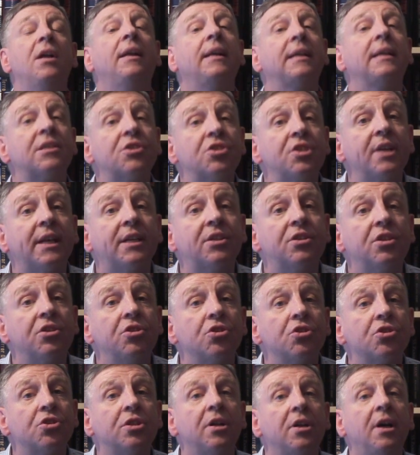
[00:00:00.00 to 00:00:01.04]
Let's stick to
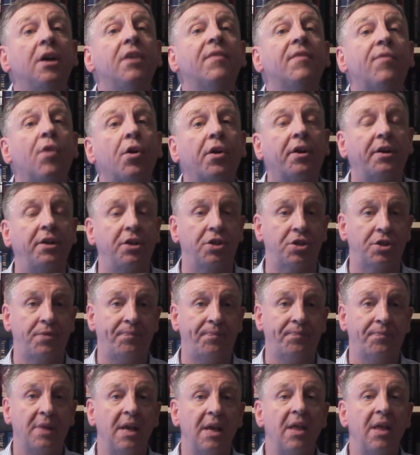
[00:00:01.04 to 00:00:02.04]
just foreigners.